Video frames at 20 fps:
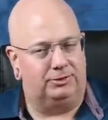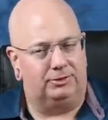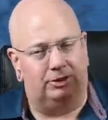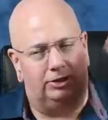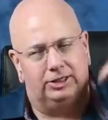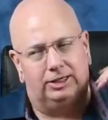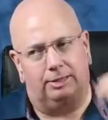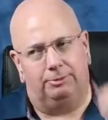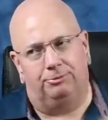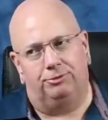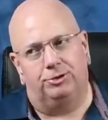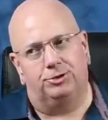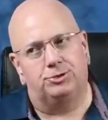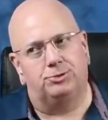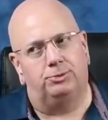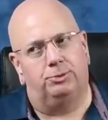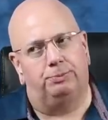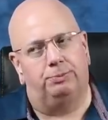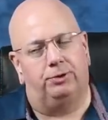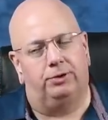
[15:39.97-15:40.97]
Look up
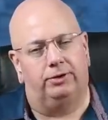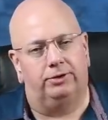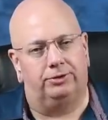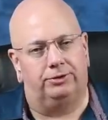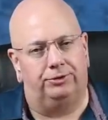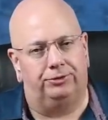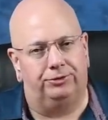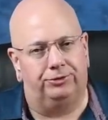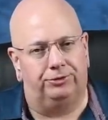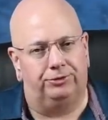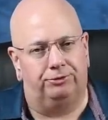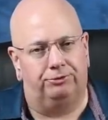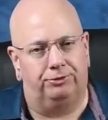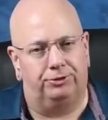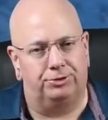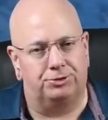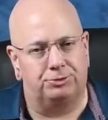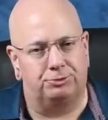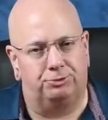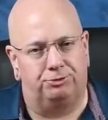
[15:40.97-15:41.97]
virtual particles or
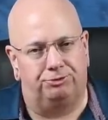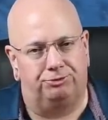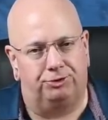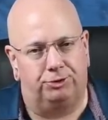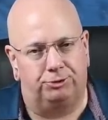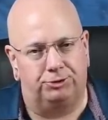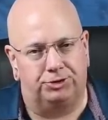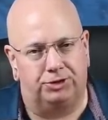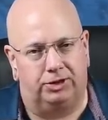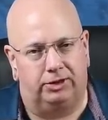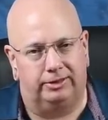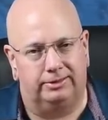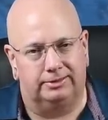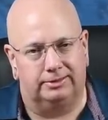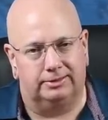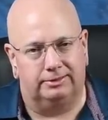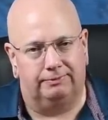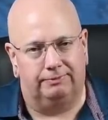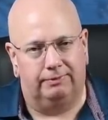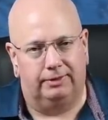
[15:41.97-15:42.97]
virtual
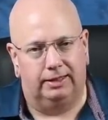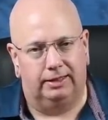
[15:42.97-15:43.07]
photons.